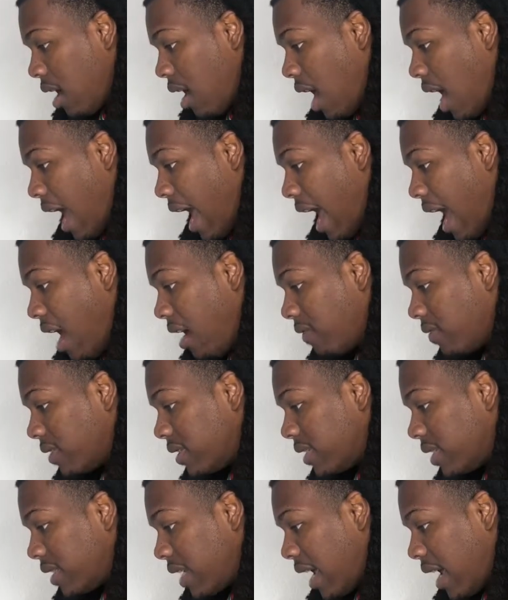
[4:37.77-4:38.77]
I have
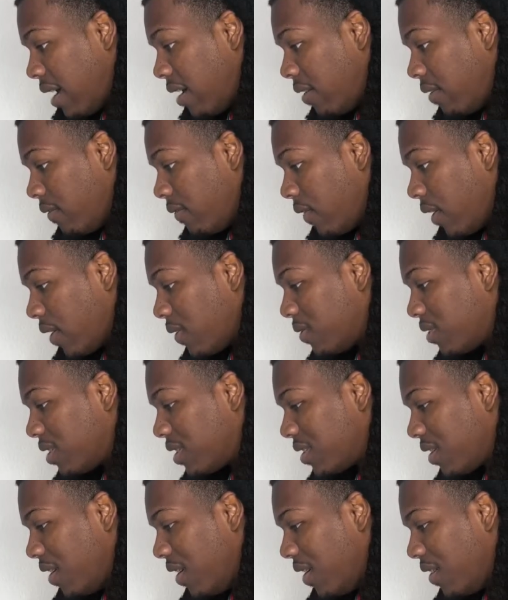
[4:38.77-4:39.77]
set Frankie
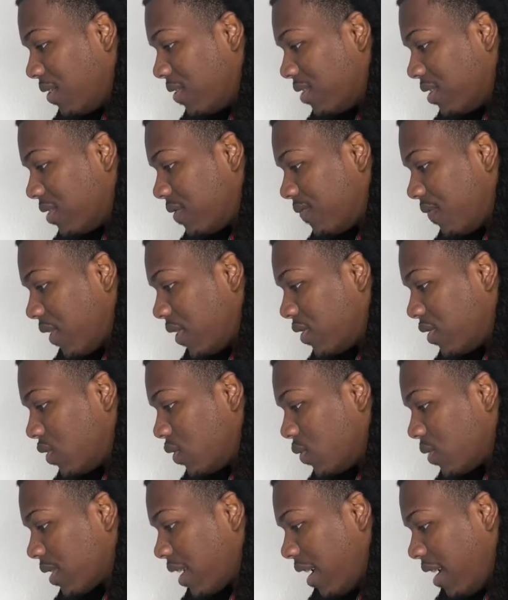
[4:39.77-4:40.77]

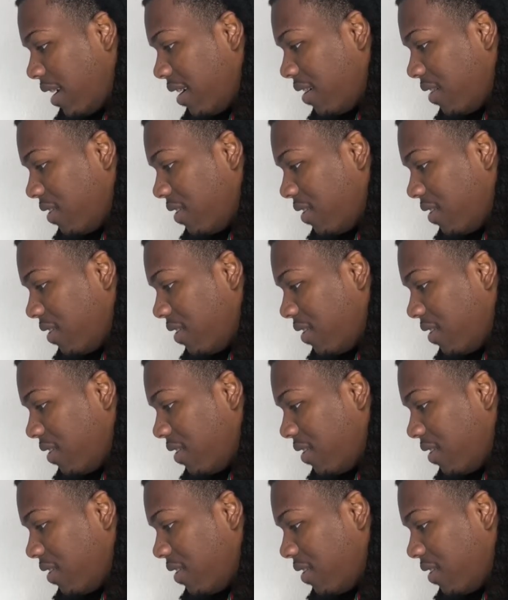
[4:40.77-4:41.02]
Susuke